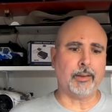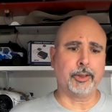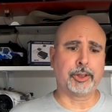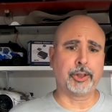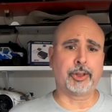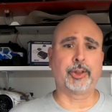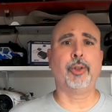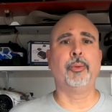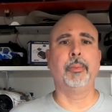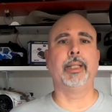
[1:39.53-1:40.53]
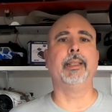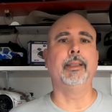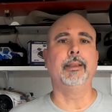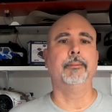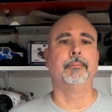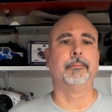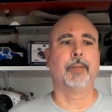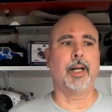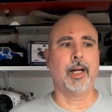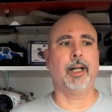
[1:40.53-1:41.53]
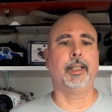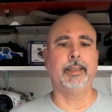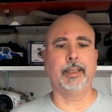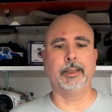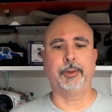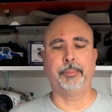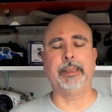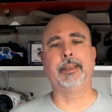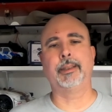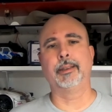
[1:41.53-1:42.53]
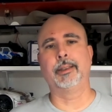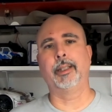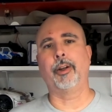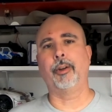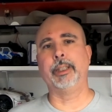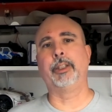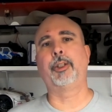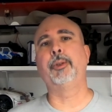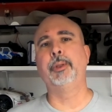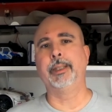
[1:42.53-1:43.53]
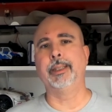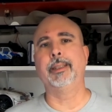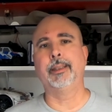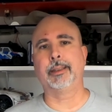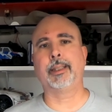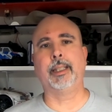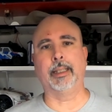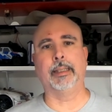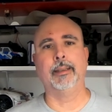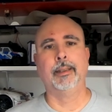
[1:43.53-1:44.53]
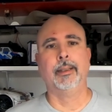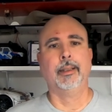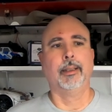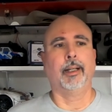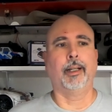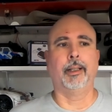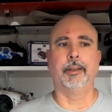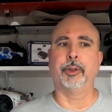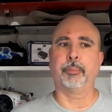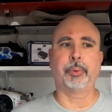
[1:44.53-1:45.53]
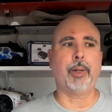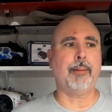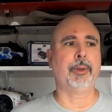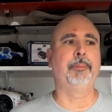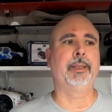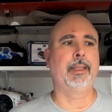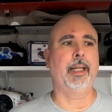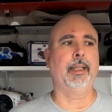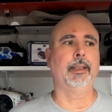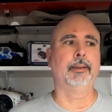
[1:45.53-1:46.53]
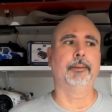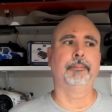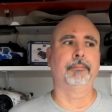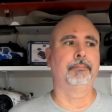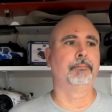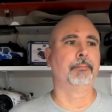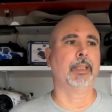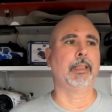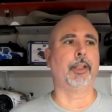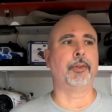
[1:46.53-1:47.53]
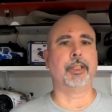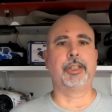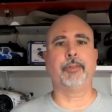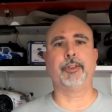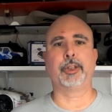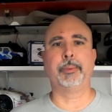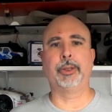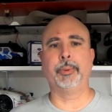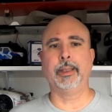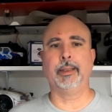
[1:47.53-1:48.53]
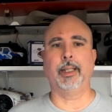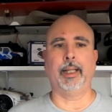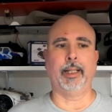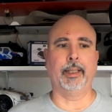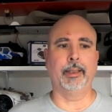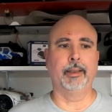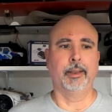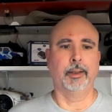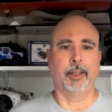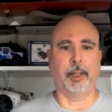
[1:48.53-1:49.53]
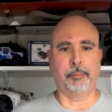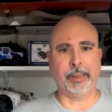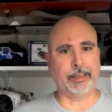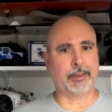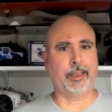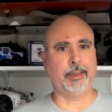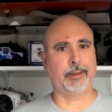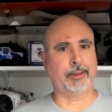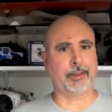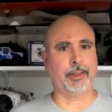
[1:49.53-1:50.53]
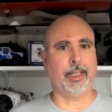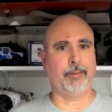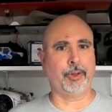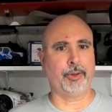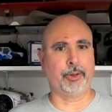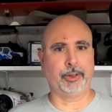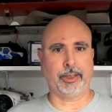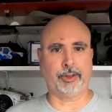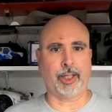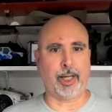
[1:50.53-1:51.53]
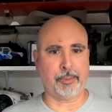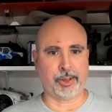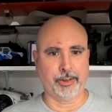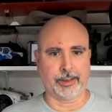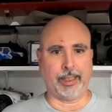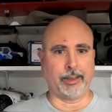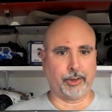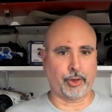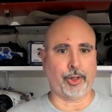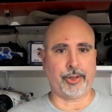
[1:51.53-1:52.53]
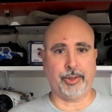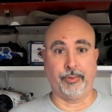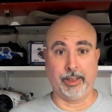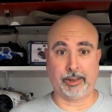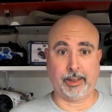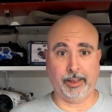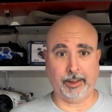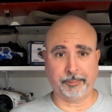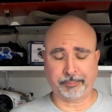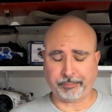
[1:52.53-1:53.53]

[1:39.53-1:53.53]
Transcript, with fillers: There's just so many high-end pieces that are included in this kit. You're probably getting, the difference between a base kit that doesn't have all those extra options and the cost of this kit.